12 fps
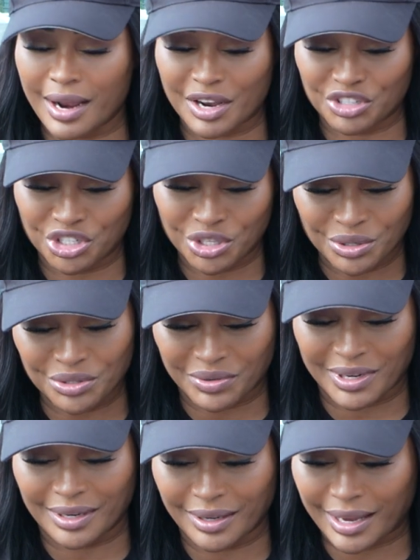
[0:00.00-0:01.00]
Our
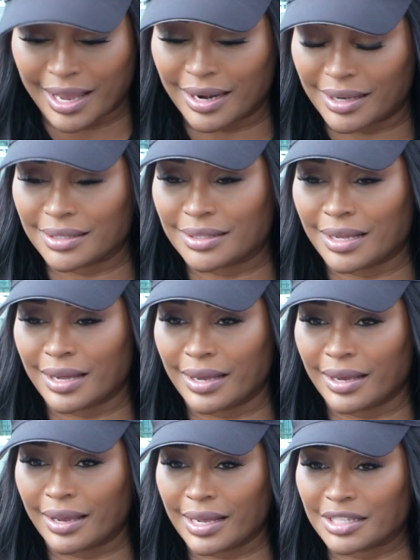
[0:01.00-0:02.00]
children look at us
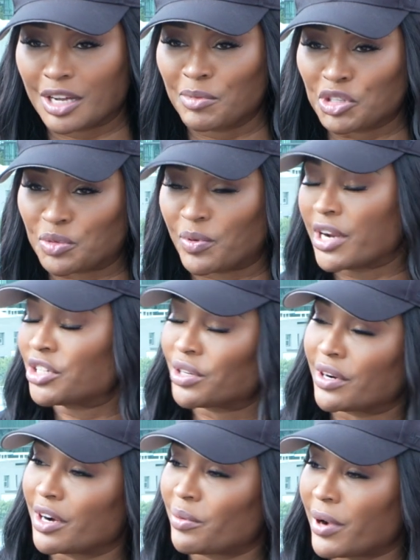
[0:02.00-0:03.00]
like it's almost
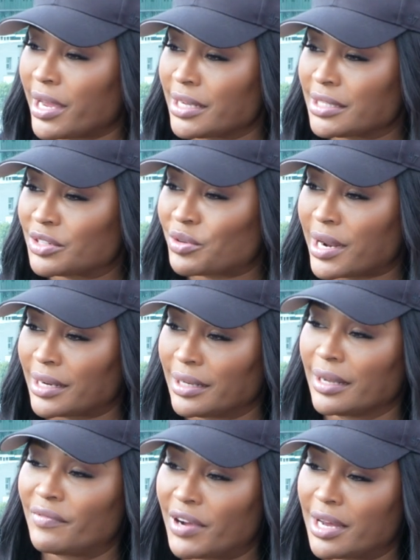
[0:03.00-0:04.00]
pressure in a way to try to
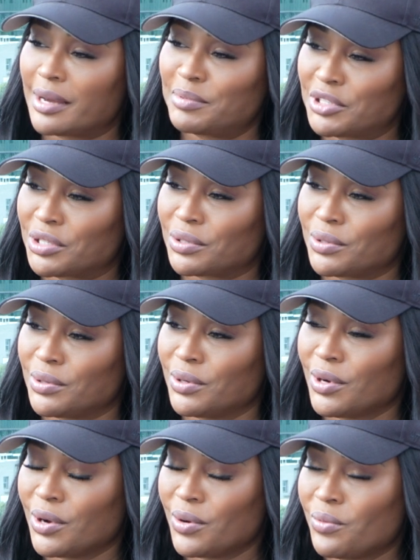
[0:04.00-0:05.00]
live up to
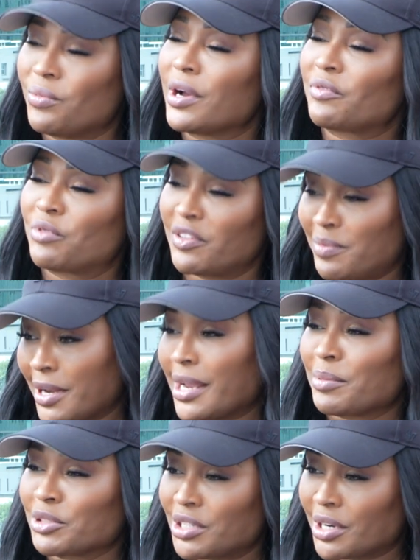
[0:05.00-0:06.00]
what we've been
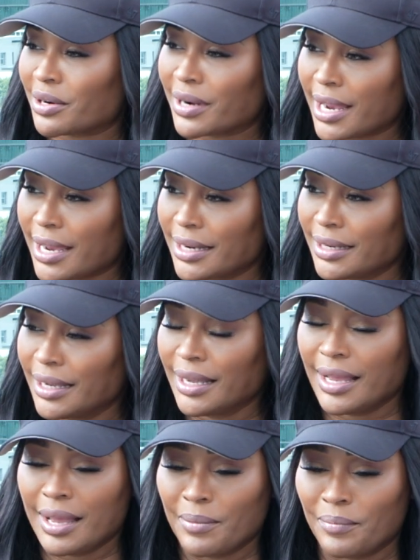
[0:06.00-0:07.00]
able to create.
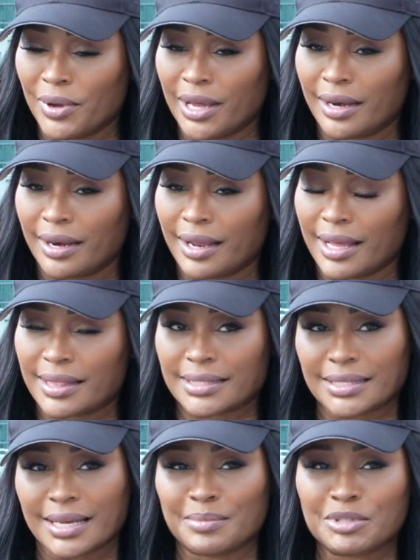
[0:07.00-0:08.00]
But at
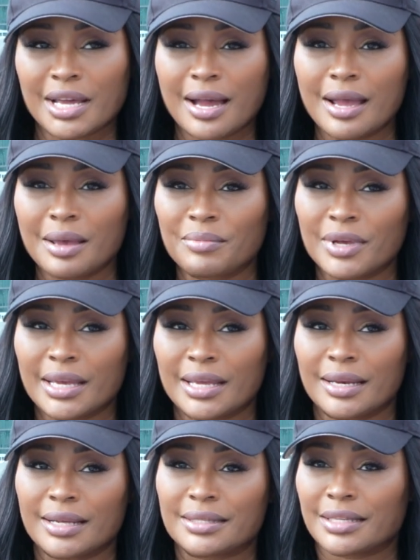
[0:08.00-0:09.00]
the same time,
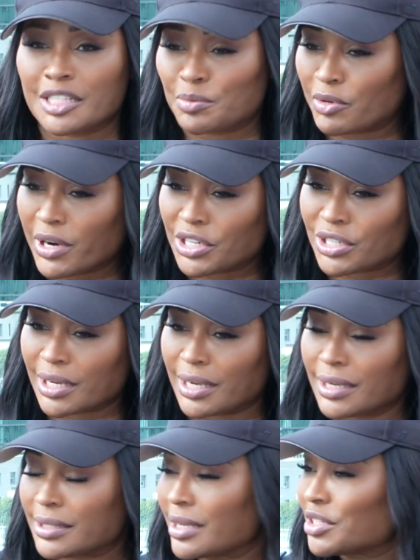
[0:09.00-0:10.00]
it is
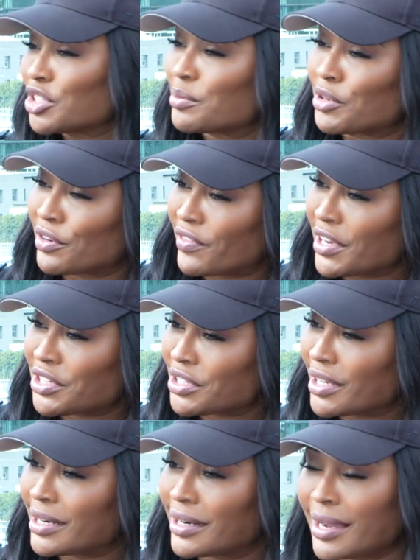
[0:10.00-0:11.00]
inspiration. It's also
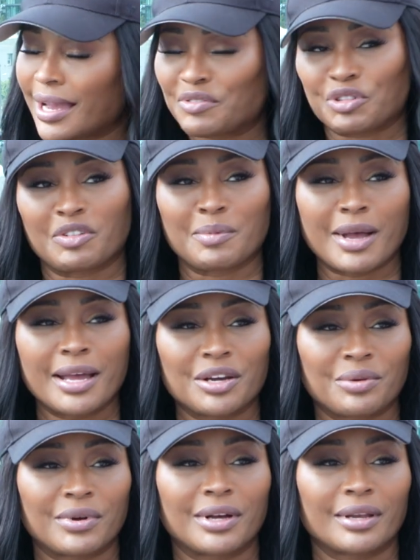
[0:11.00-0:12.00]
motivation. And I have to
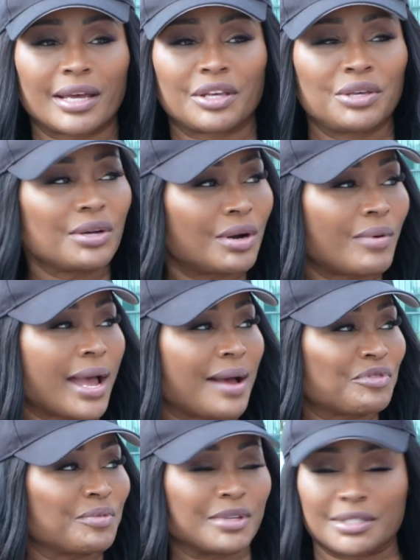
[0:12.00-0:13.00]
remind Noelle, like, you don't
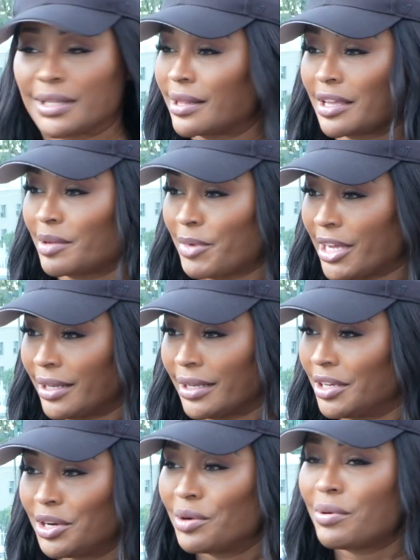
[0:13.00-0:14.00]
have to be Cynthia
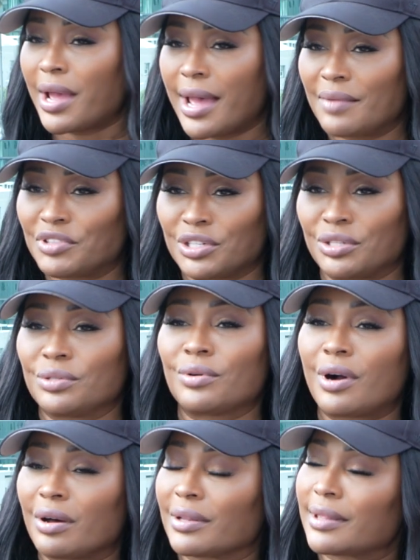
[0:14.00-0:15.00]
Bailey. You don't have to
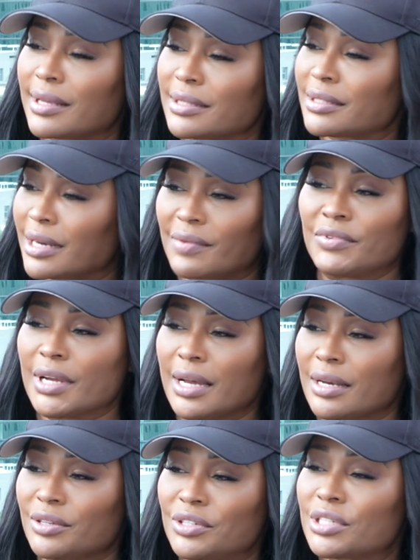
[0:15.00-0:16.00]
do all the things that I've
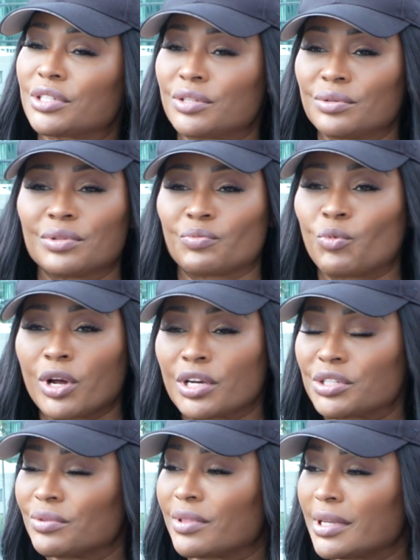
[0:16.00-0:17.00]
done. Just do the
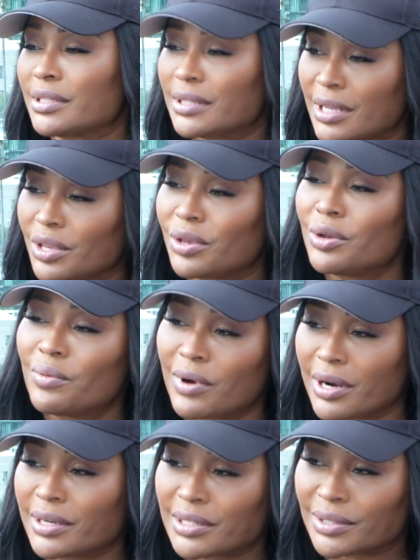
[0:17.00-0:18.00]
one or two things that you
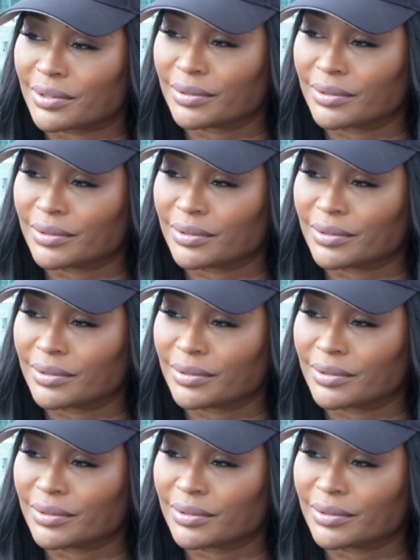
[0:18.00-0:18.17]
want to do.